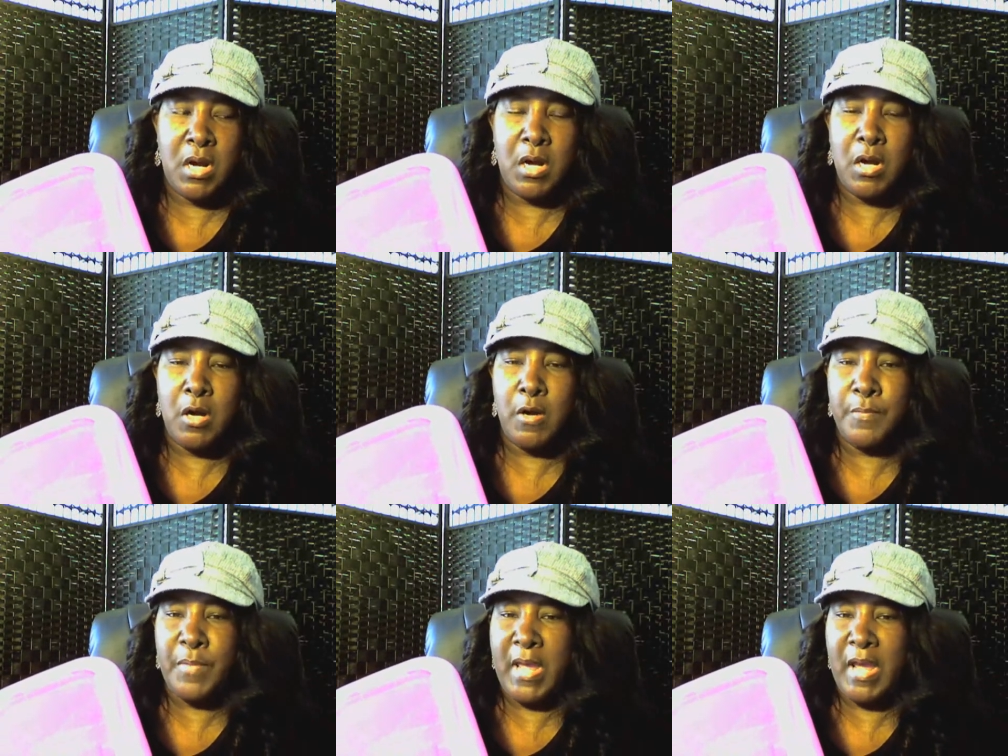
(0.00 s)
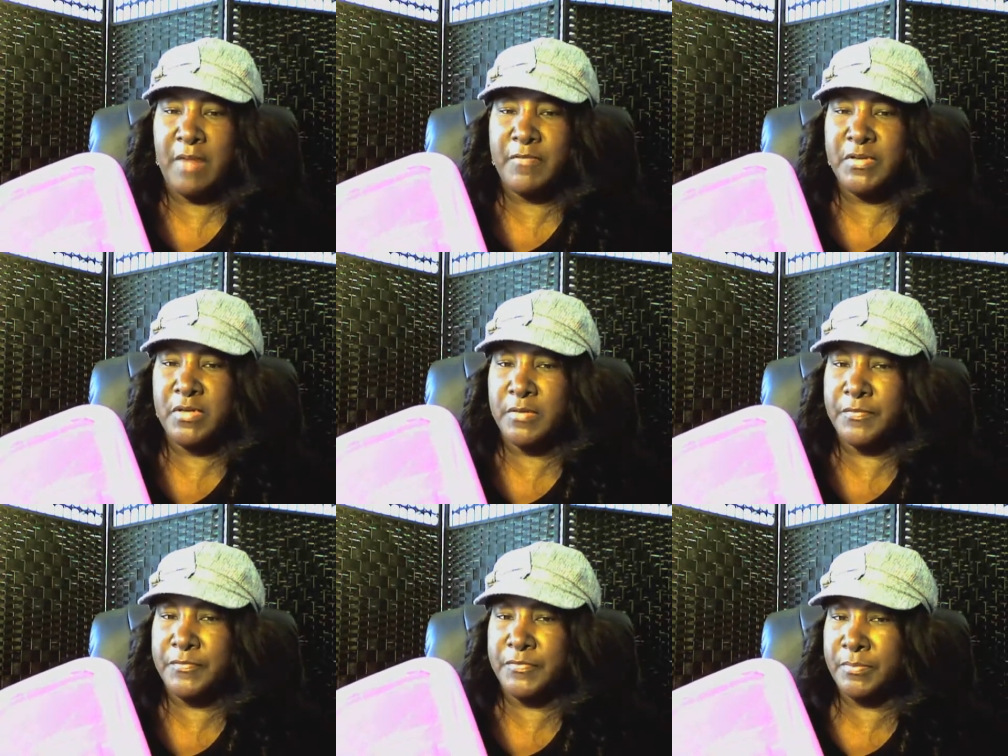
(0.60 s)
um, have
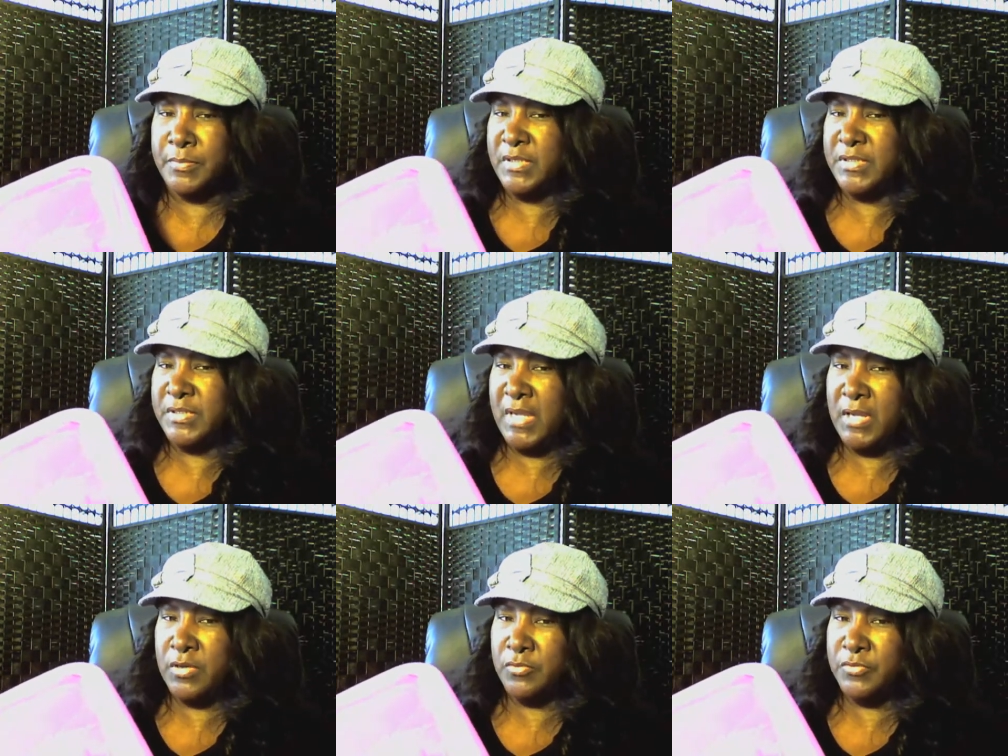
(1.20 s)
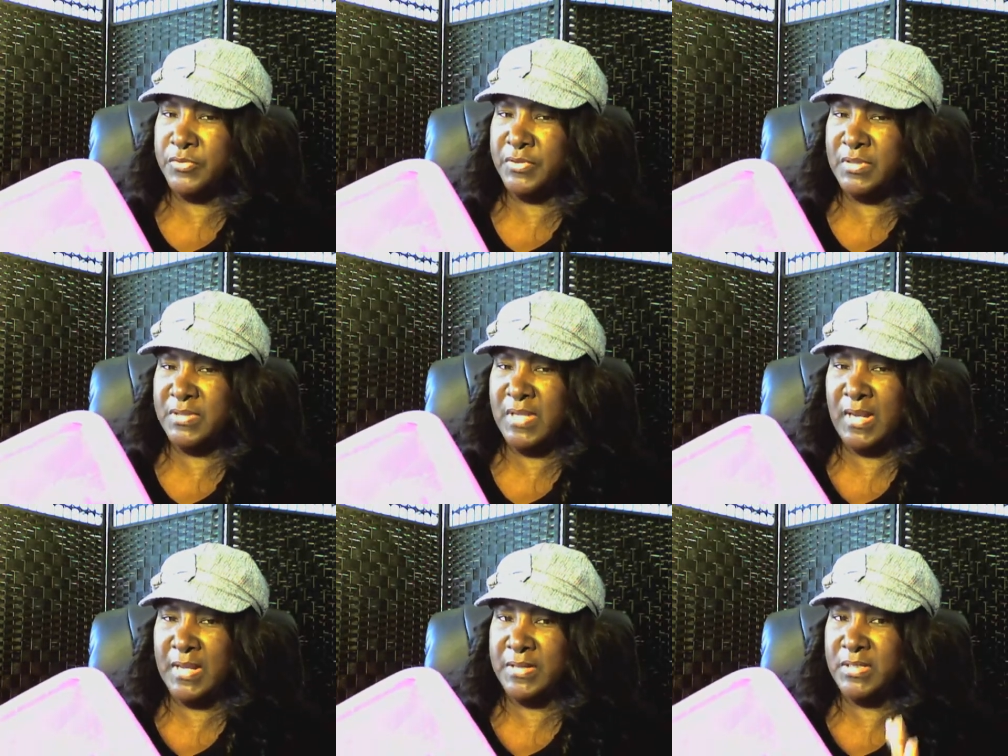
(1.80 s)
enough containers
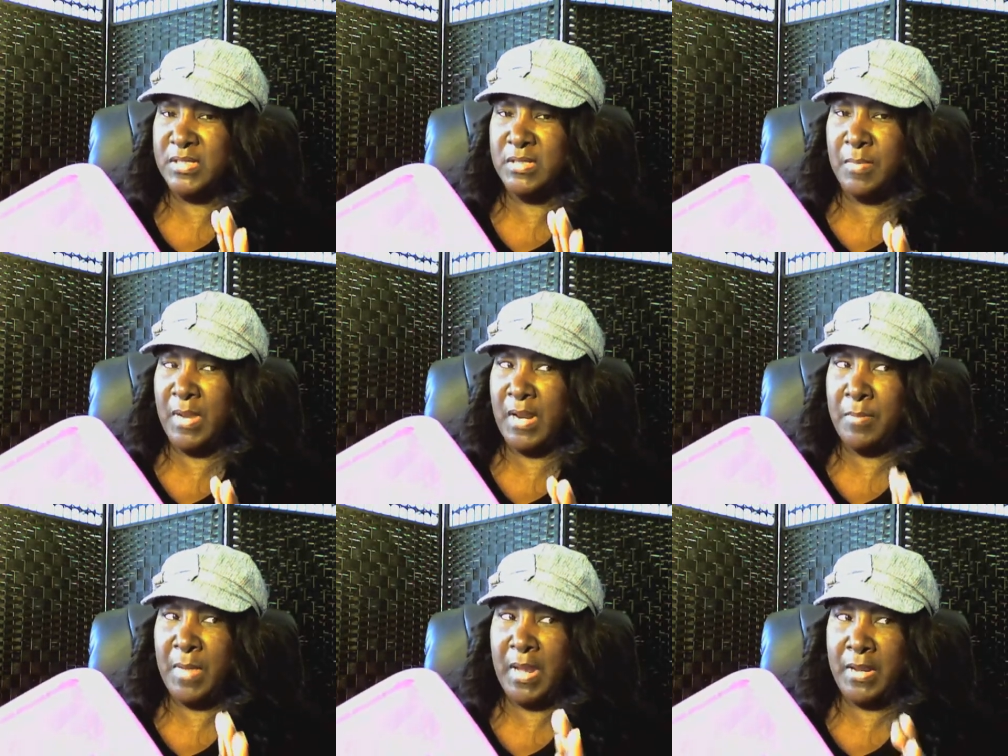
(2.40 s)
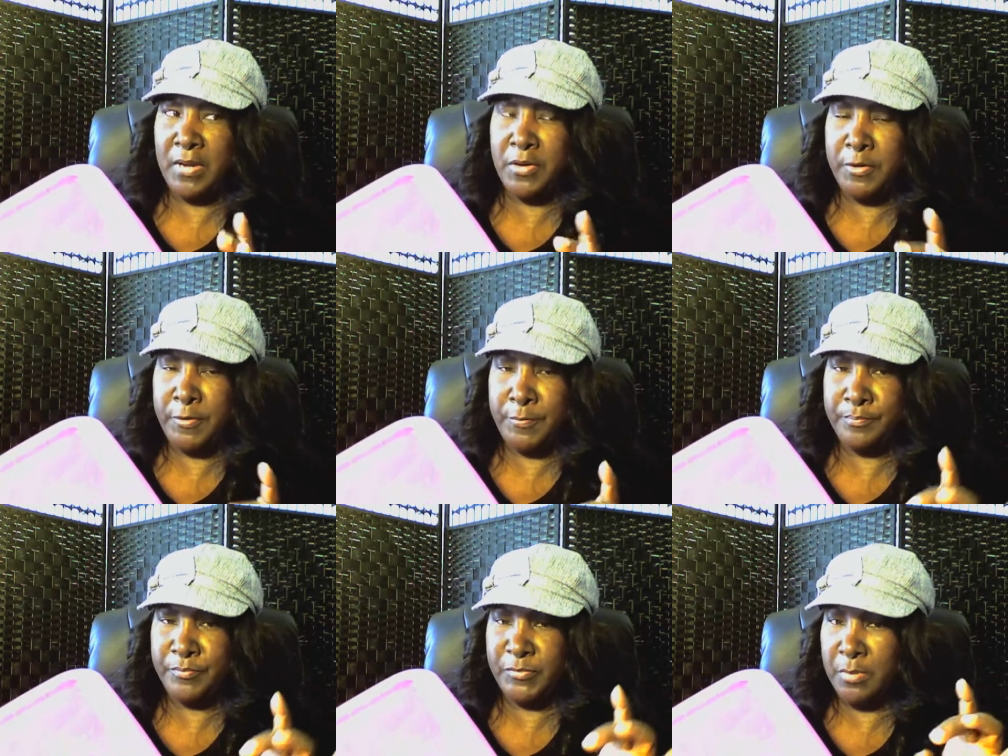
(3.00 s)
because I like to keep my my
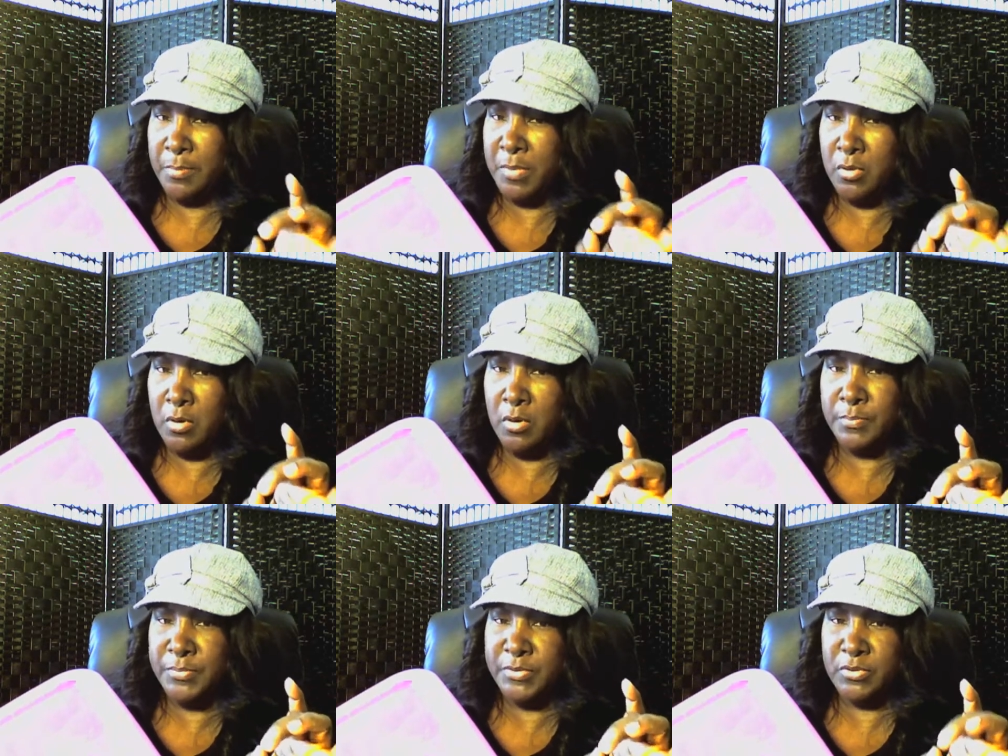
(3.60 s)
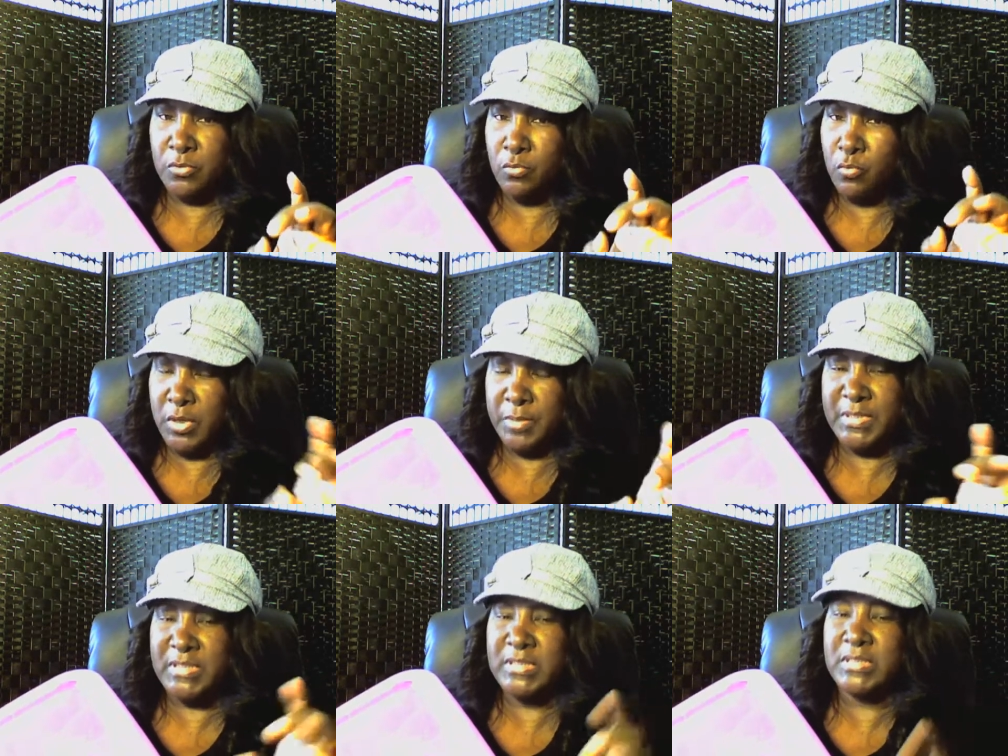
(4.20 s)
um, the bulbs, the
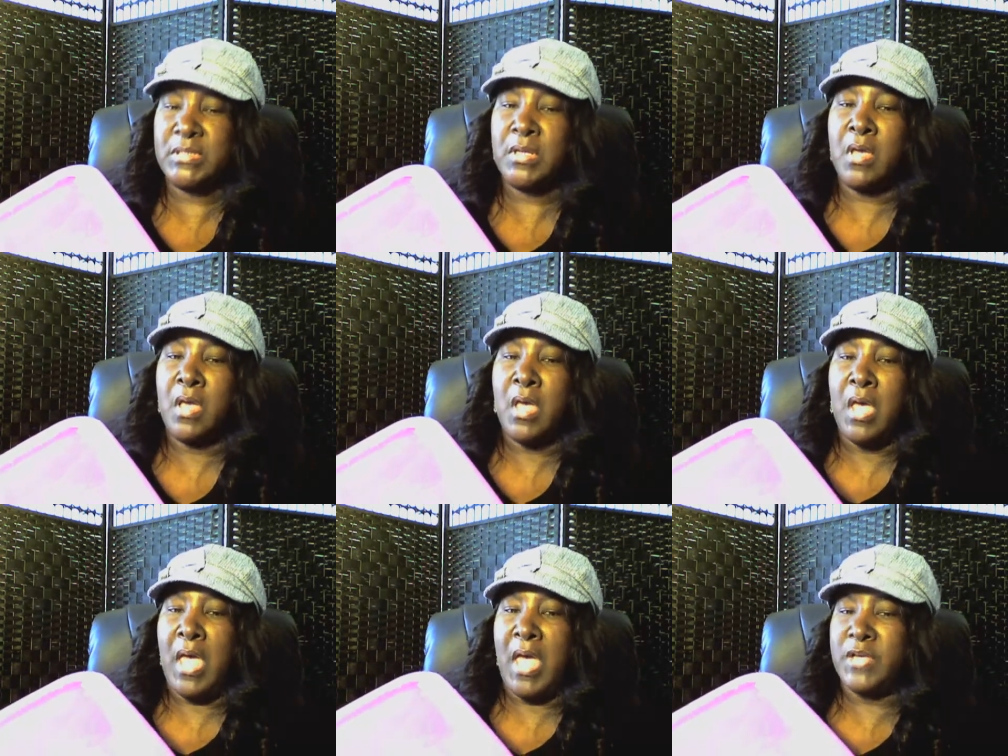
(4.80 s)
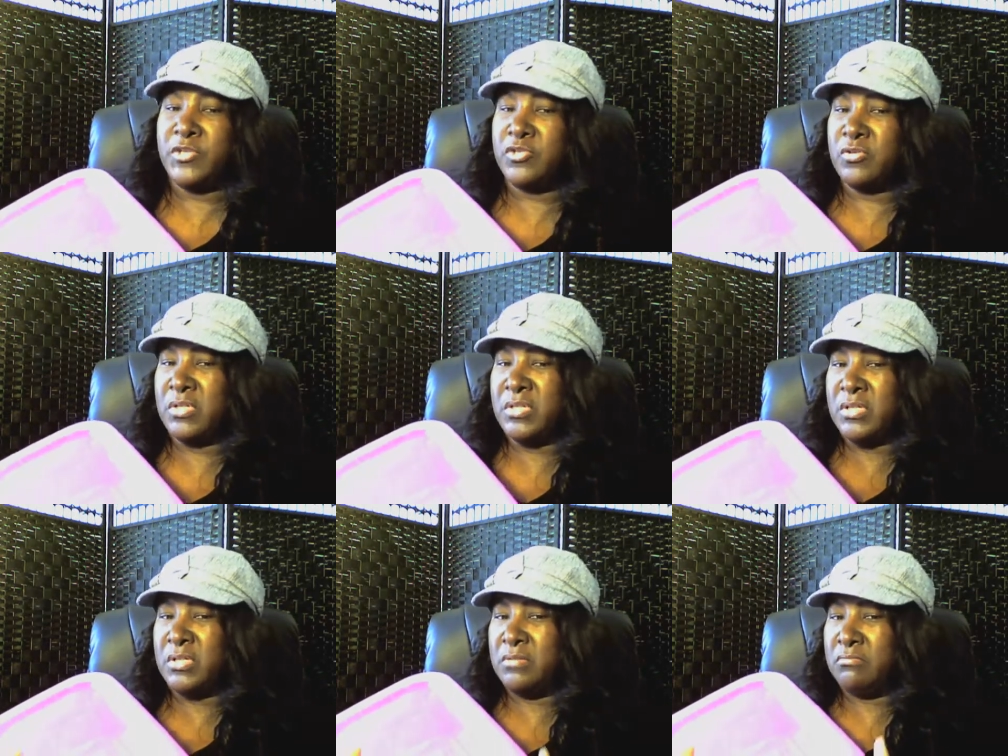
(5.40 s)
ornaments,
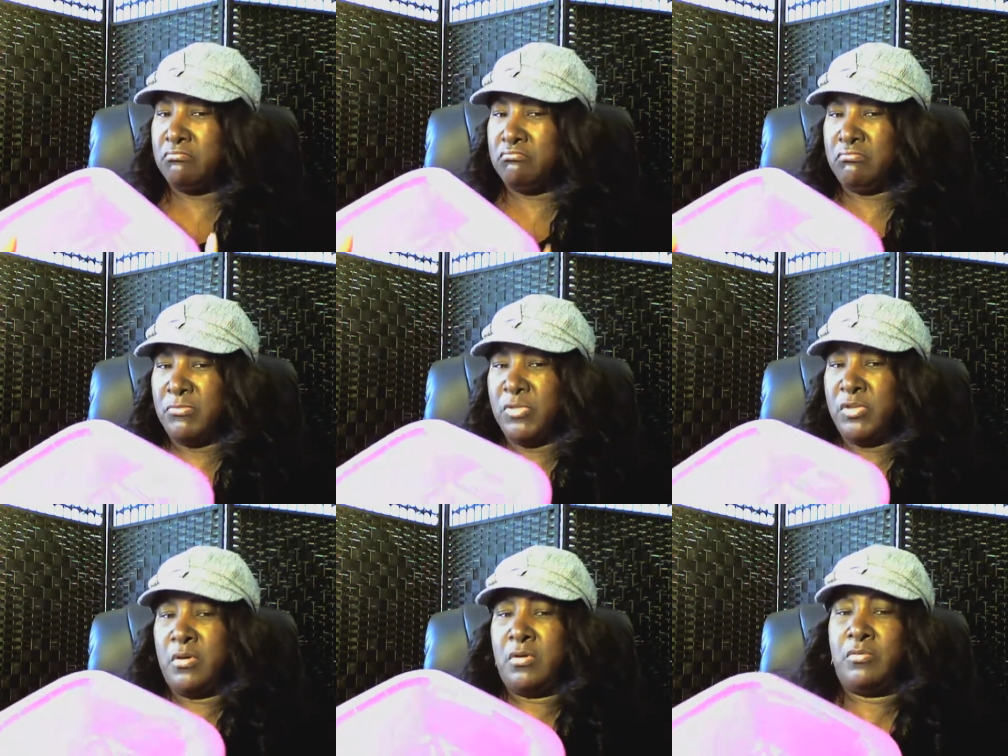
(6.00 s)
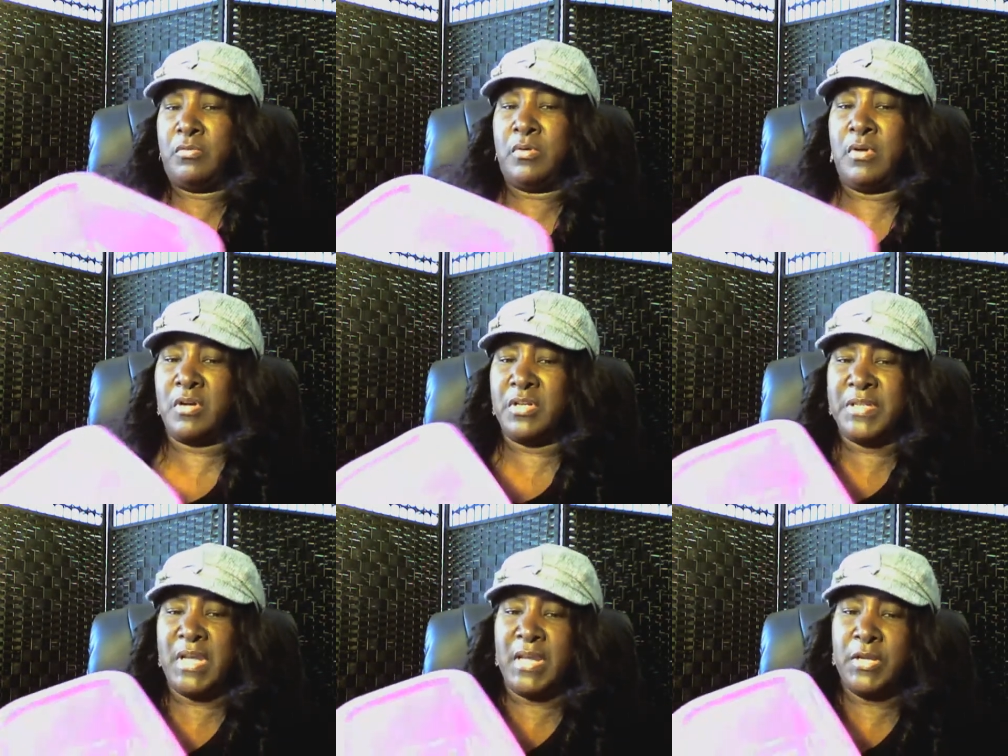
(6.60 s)
actually in you know a
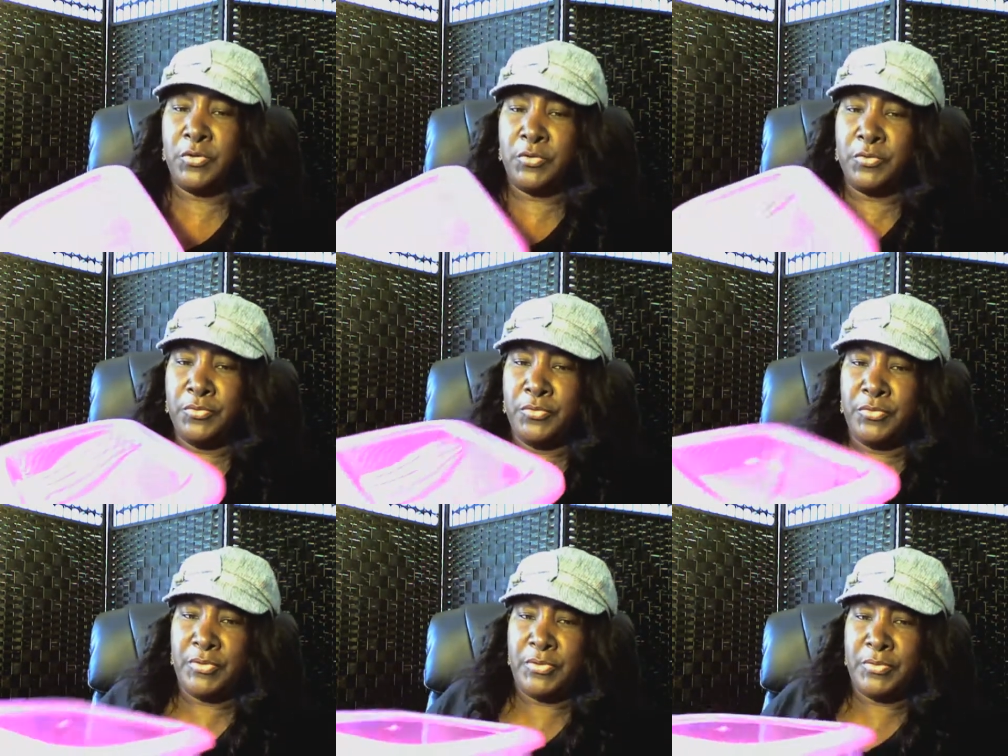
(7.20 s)
container